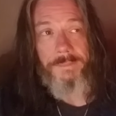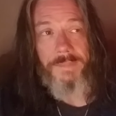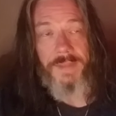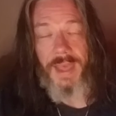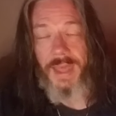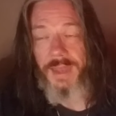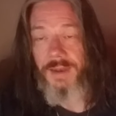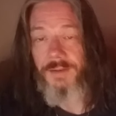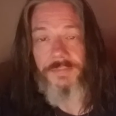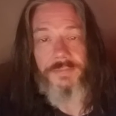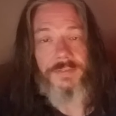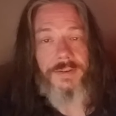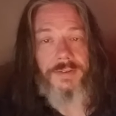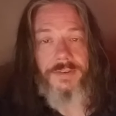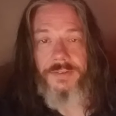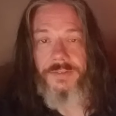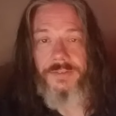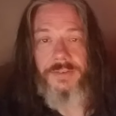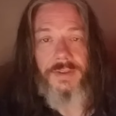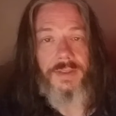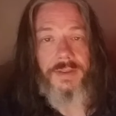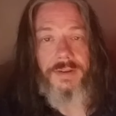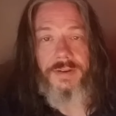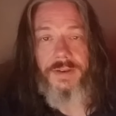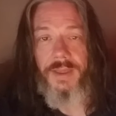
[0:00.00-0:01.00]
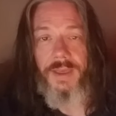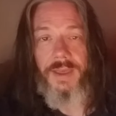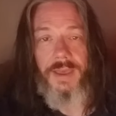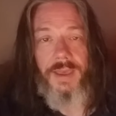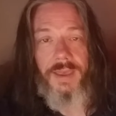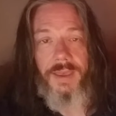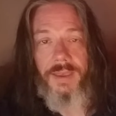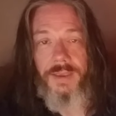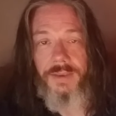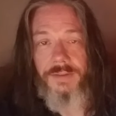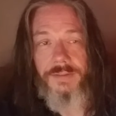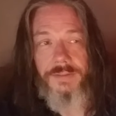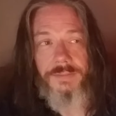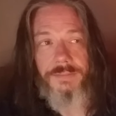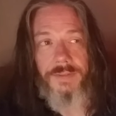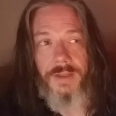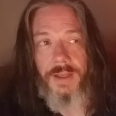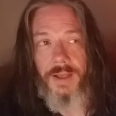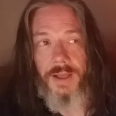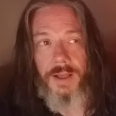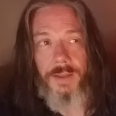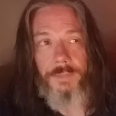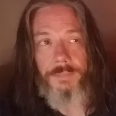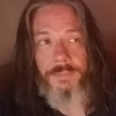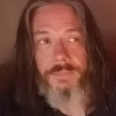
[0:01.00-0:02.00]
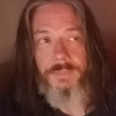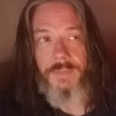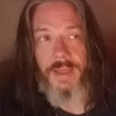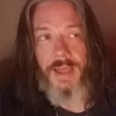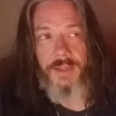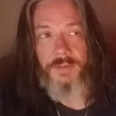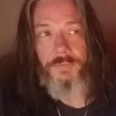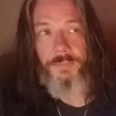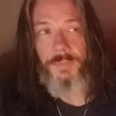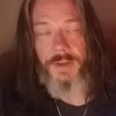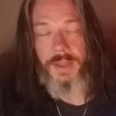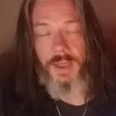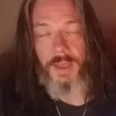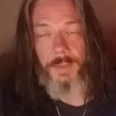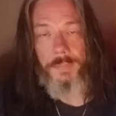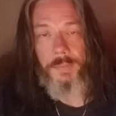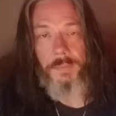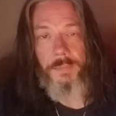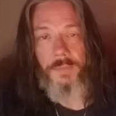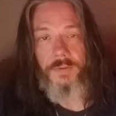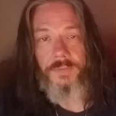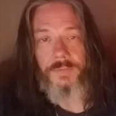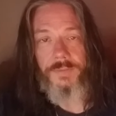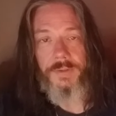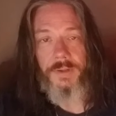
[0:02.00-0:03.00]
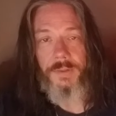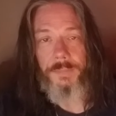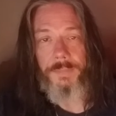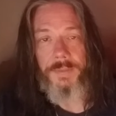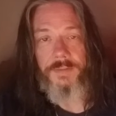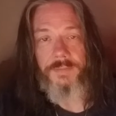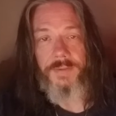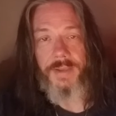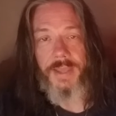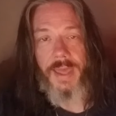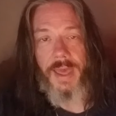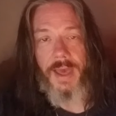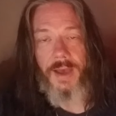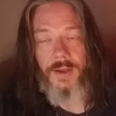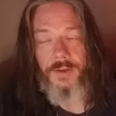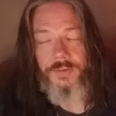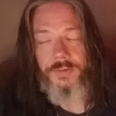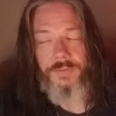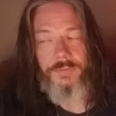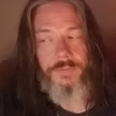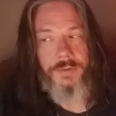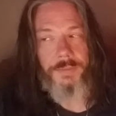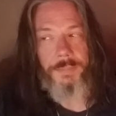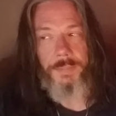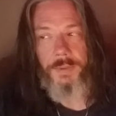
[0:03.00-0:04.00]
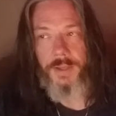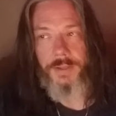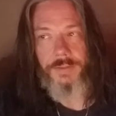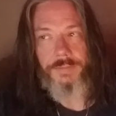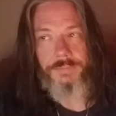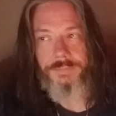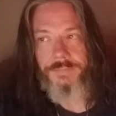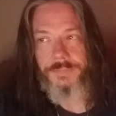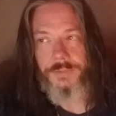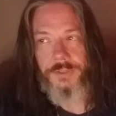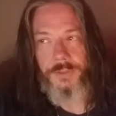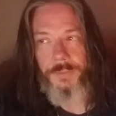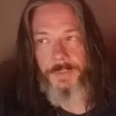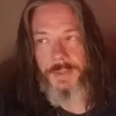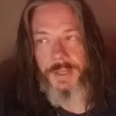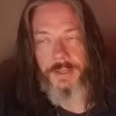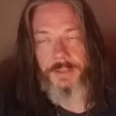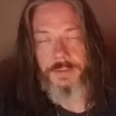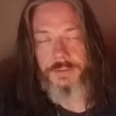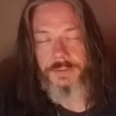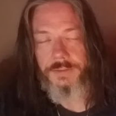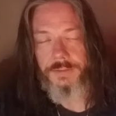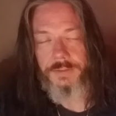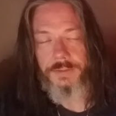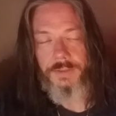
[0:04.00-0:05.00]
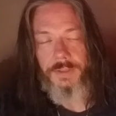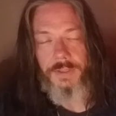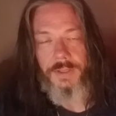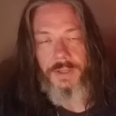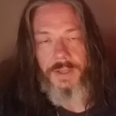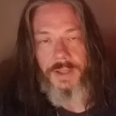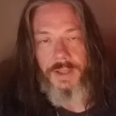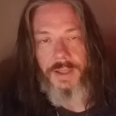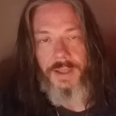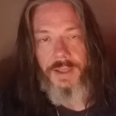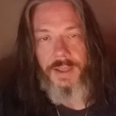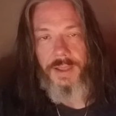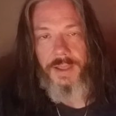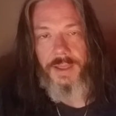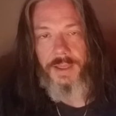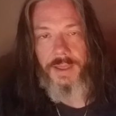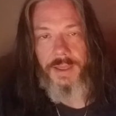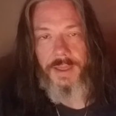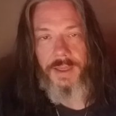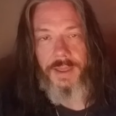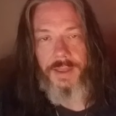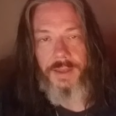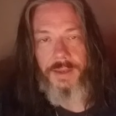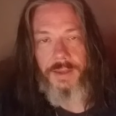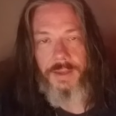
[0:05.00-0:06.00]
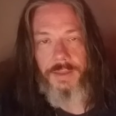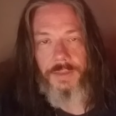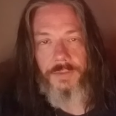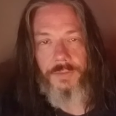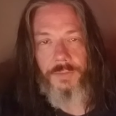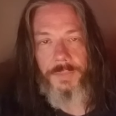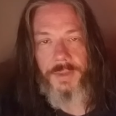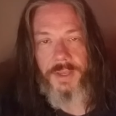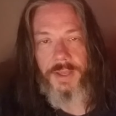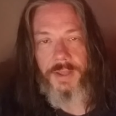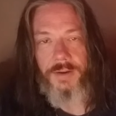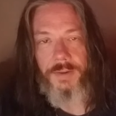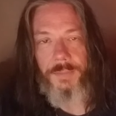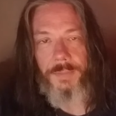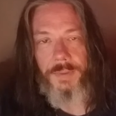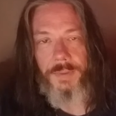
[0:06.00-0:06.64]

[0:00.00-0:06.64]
had a friend just the other day asked me to help him move a little bit of a couch. It took me like 2 minutes, and he threw me $100.